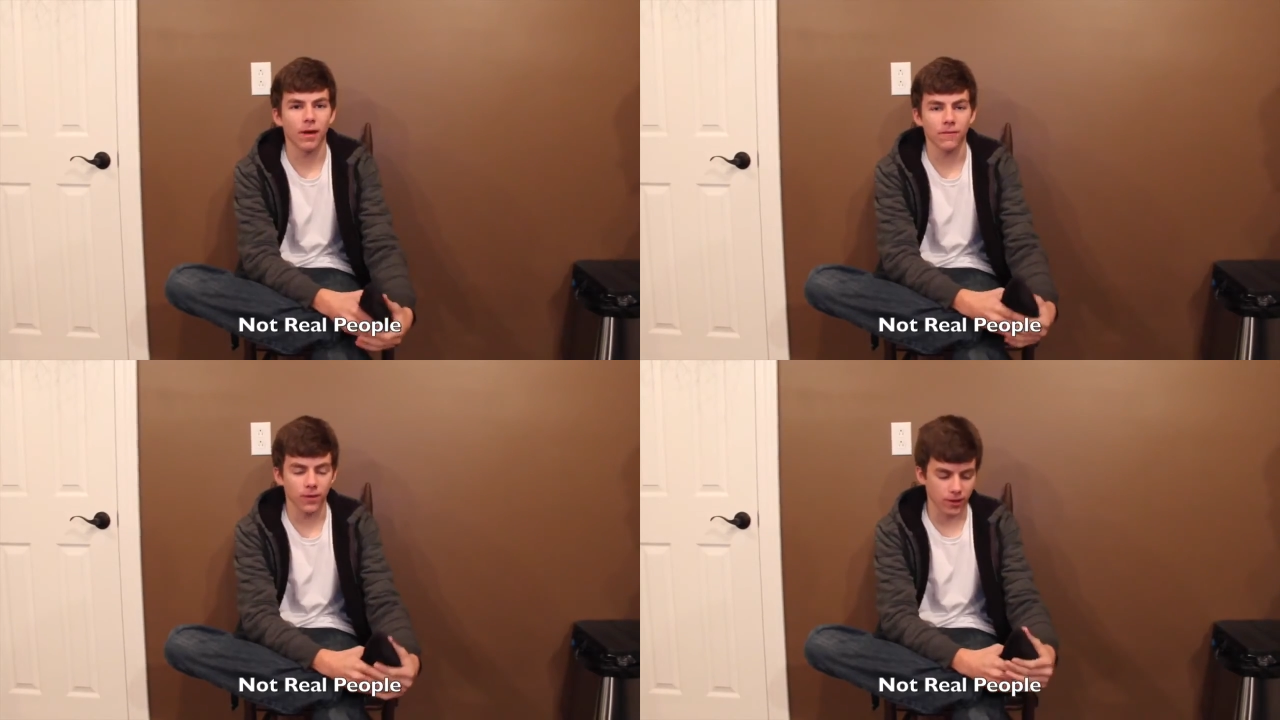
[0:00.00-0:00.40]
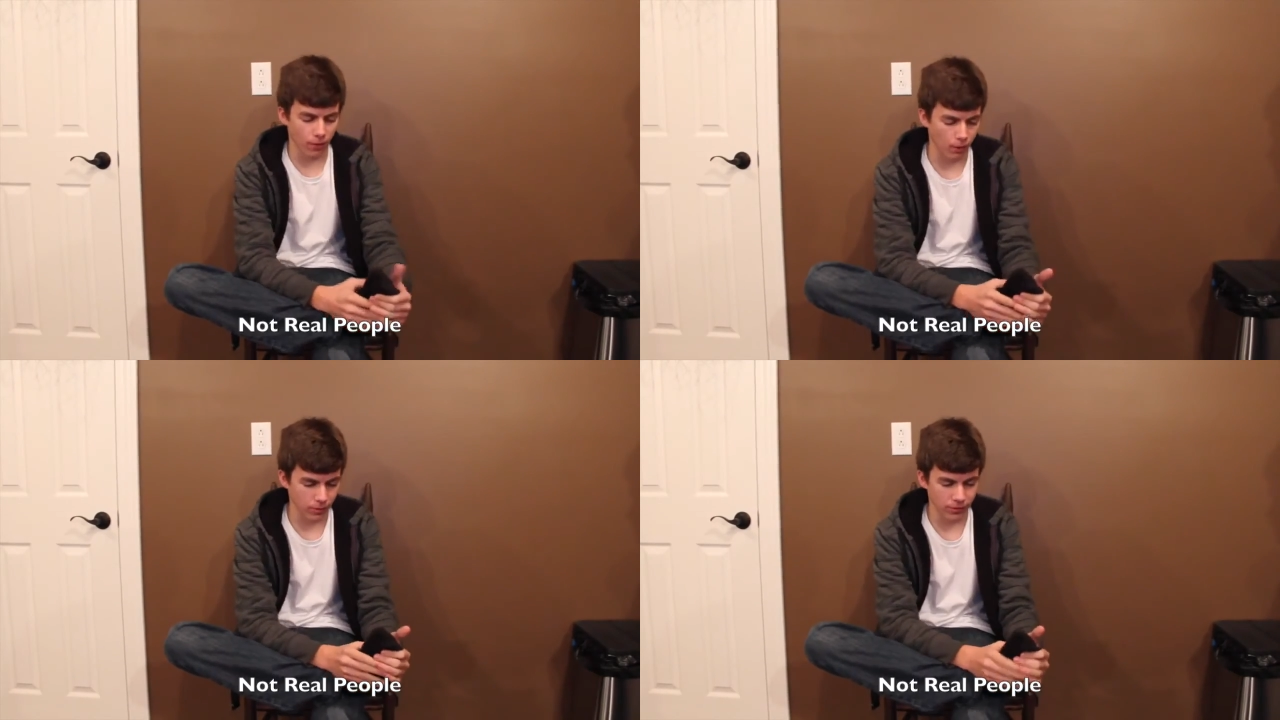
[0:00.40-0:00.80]
My feet have
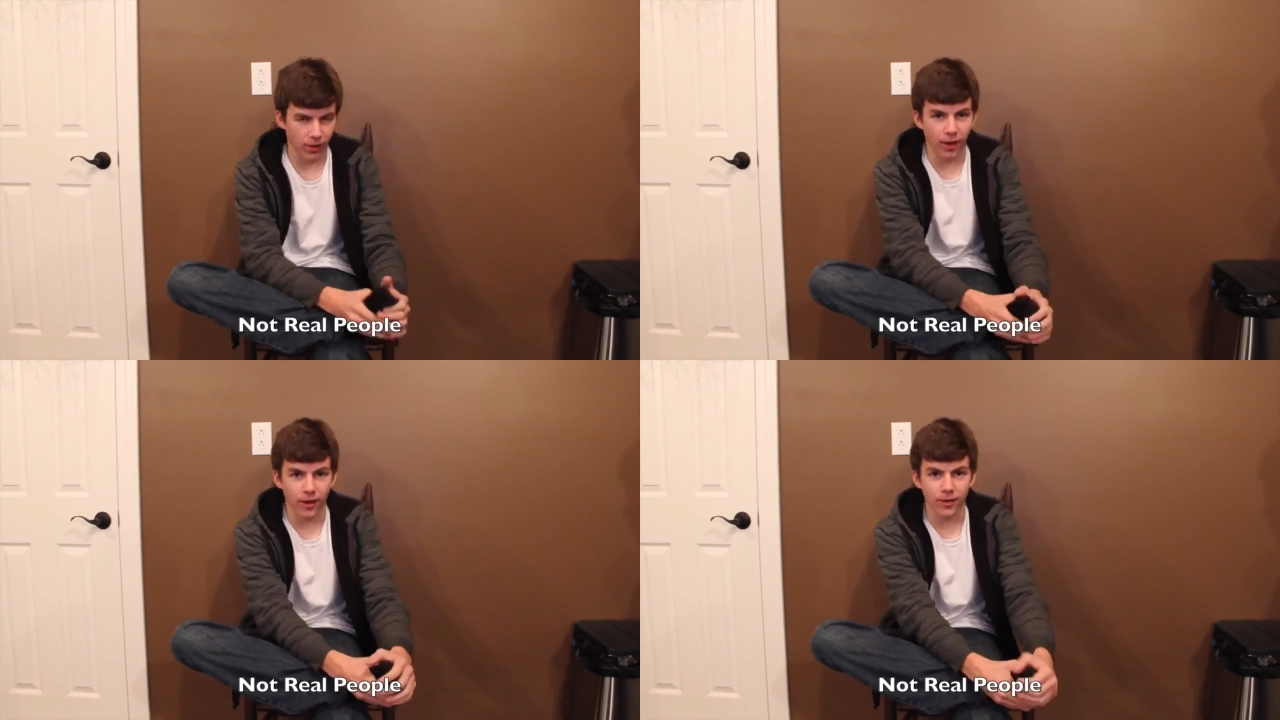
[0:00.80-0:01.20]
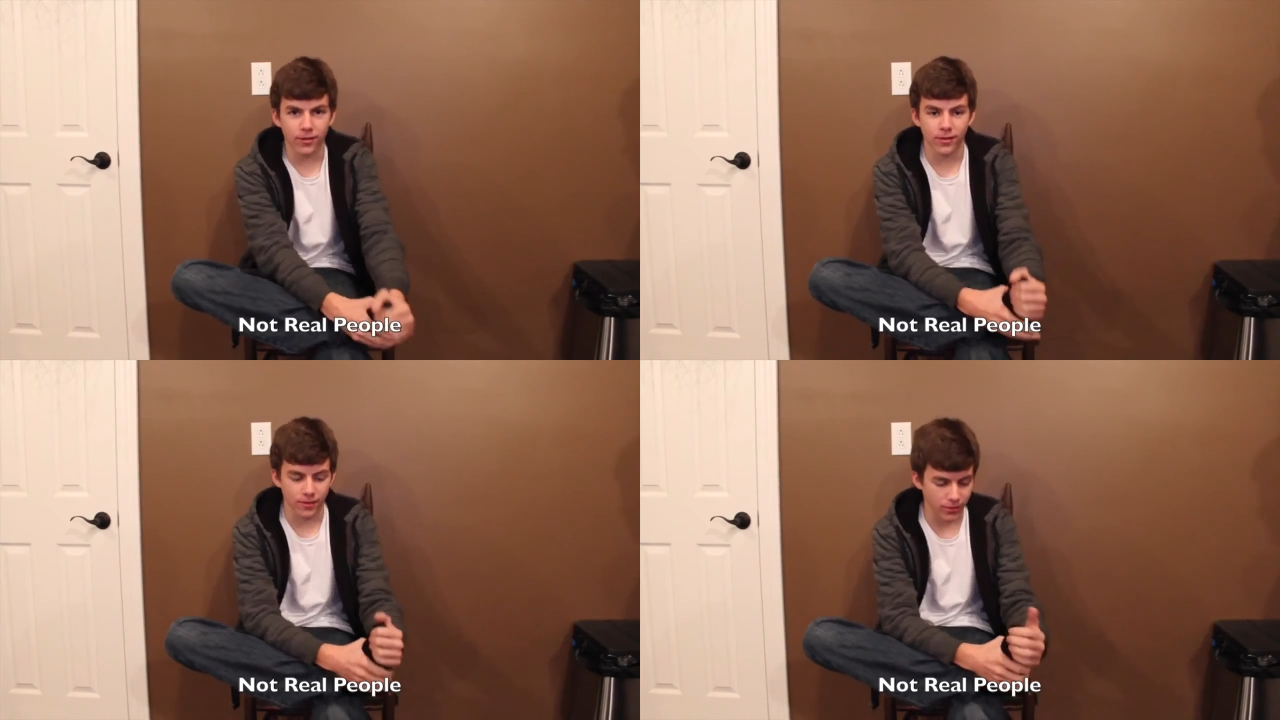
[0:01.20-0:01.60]
always
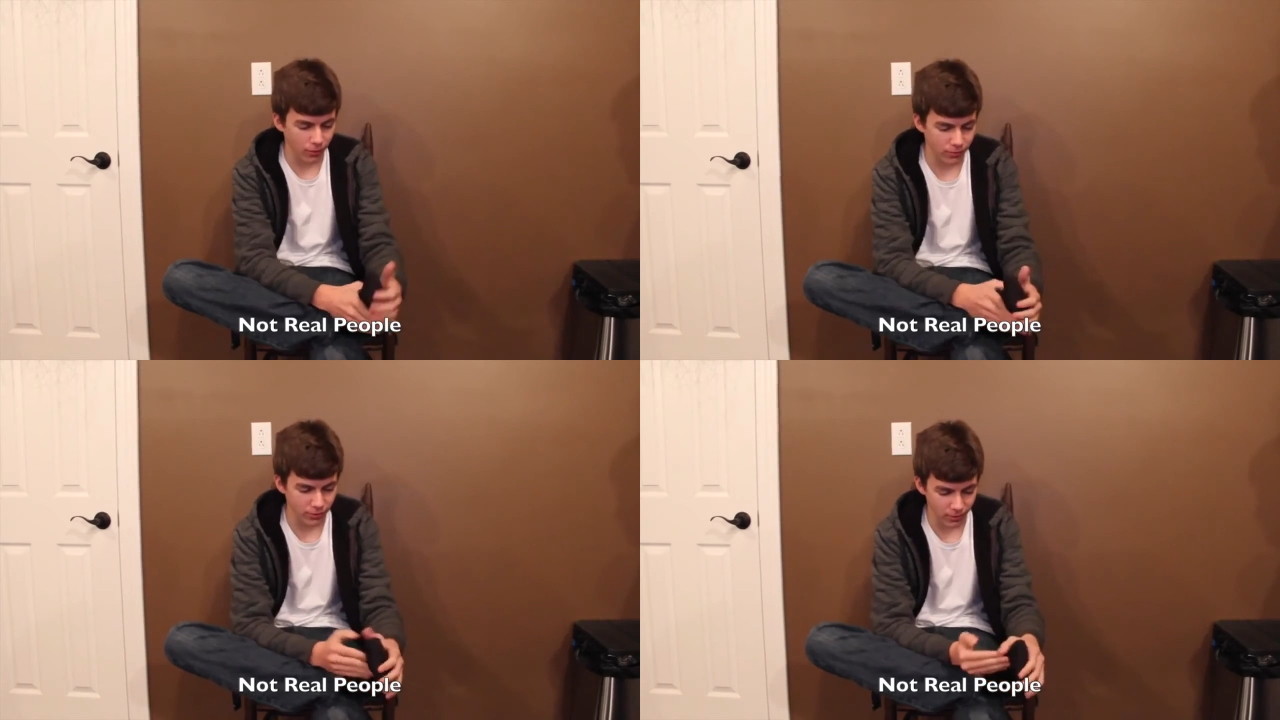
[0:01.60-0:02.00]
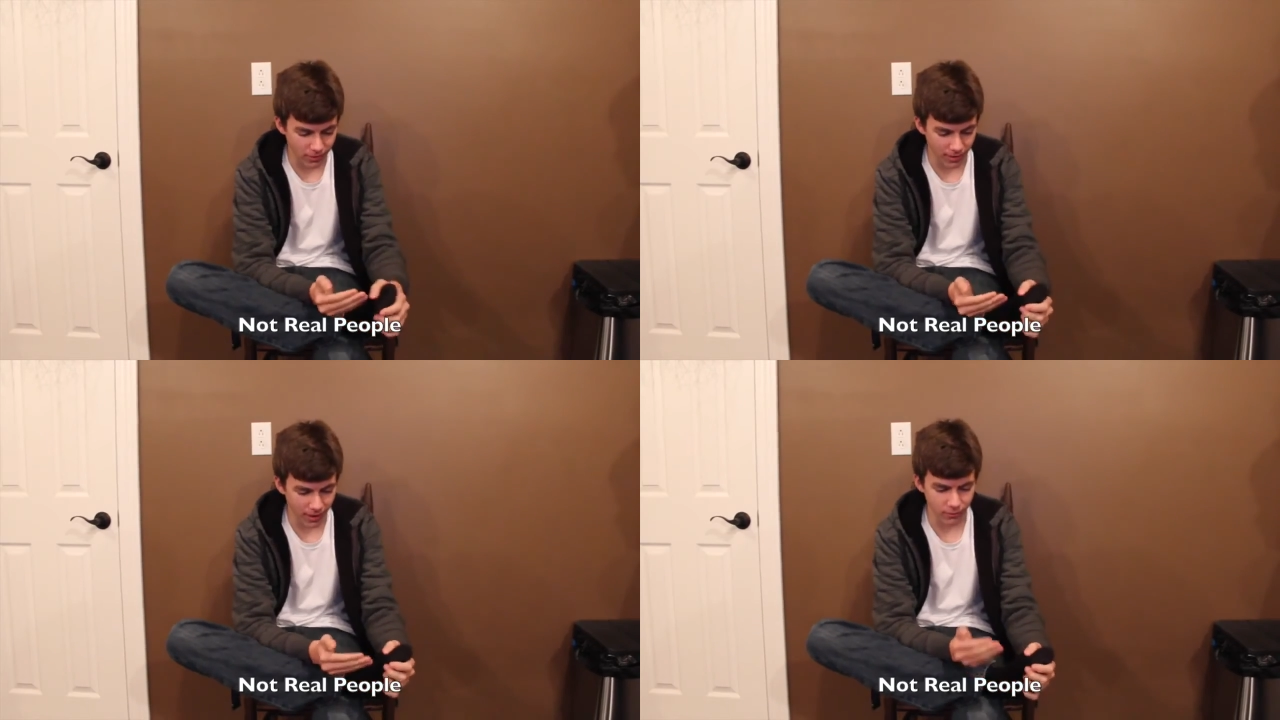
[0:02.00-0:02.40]
ached. No shoe
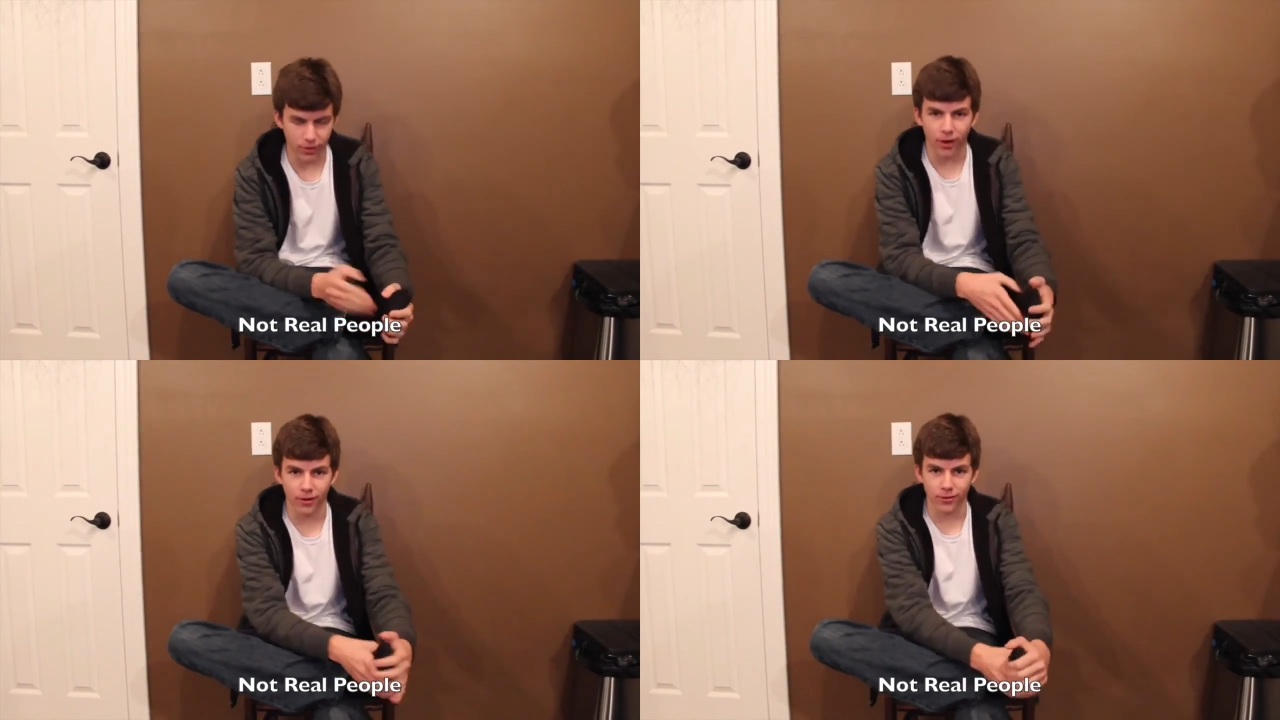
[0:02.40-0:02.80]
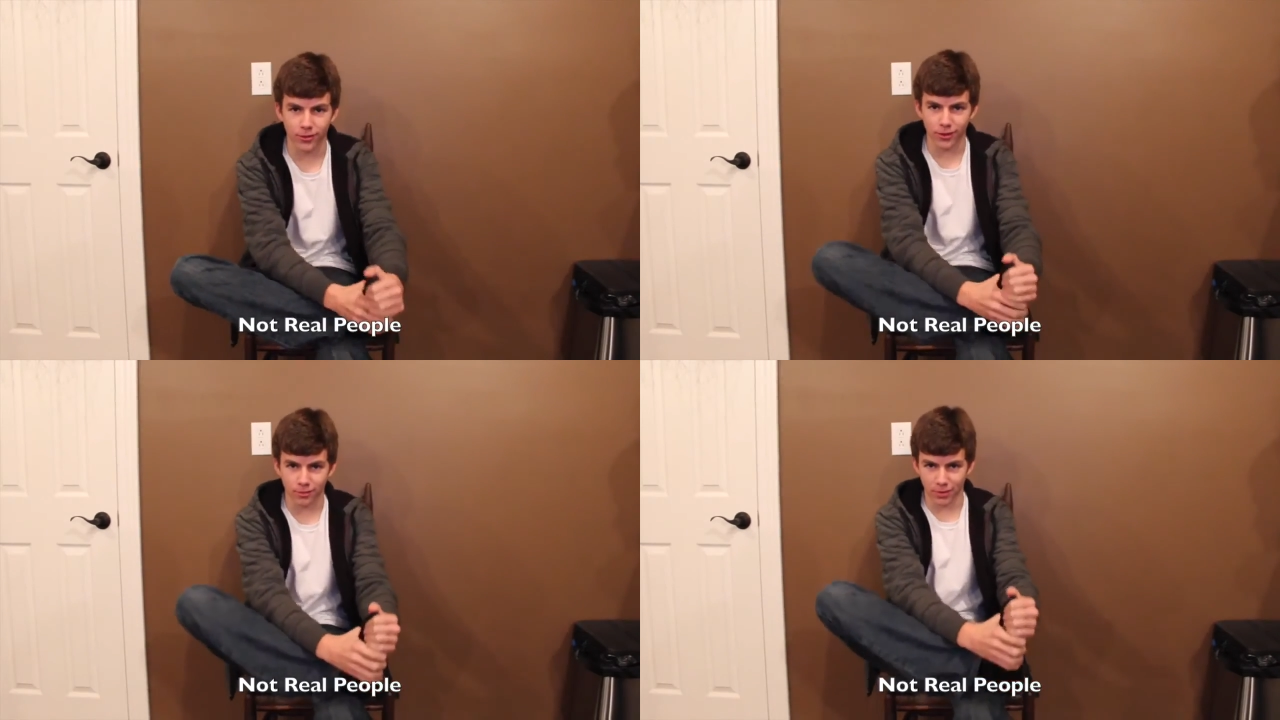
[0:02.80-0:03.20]
could ever conquer
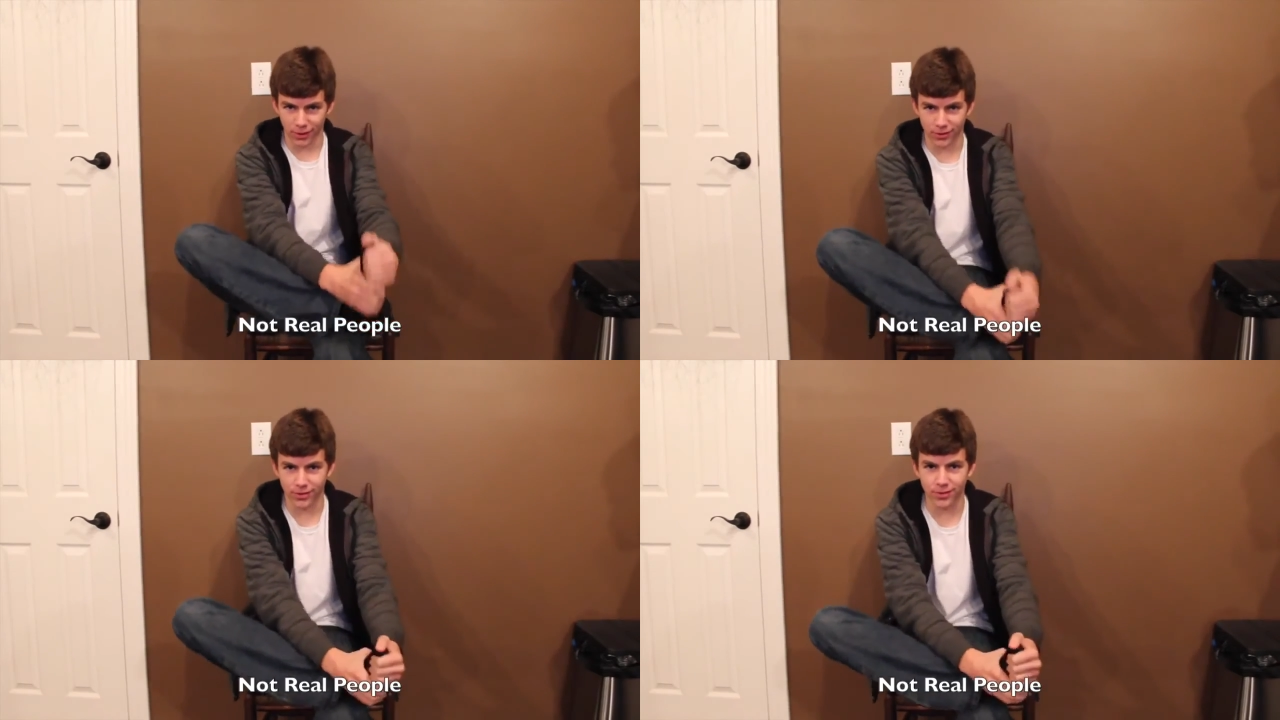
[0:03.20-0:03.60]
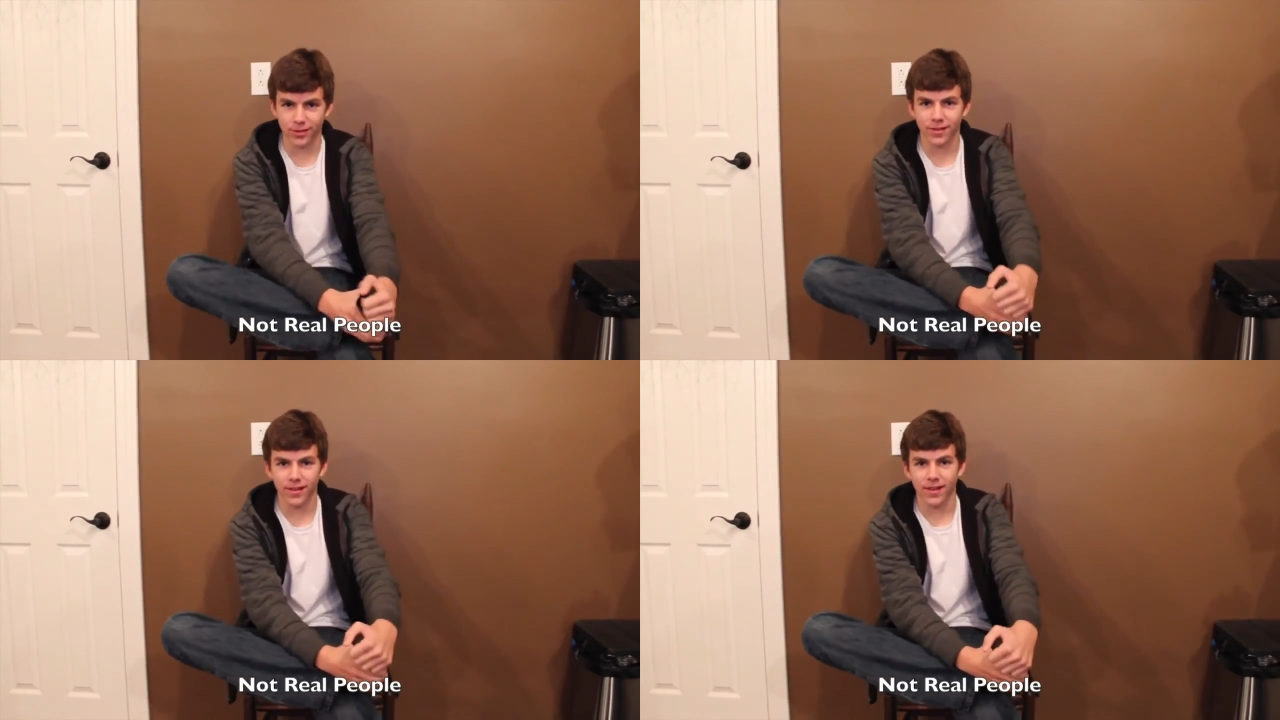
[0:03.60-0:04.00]
these
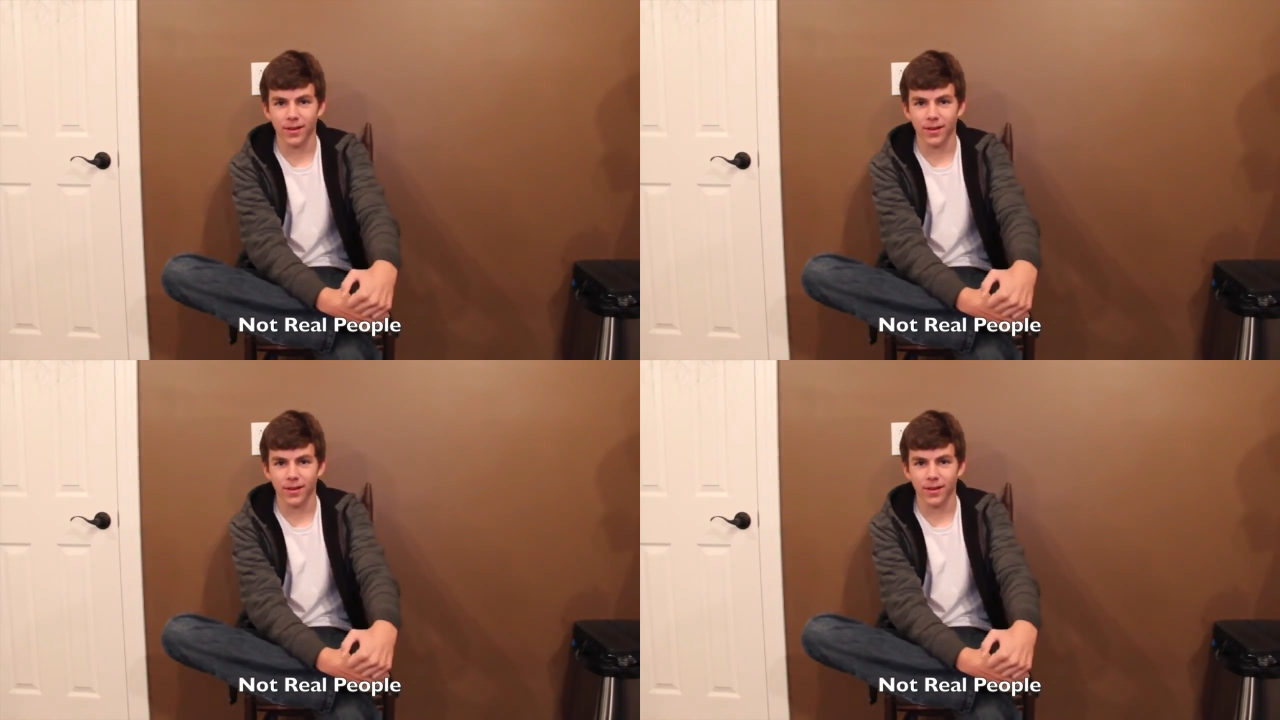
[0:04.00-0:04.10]
beasts.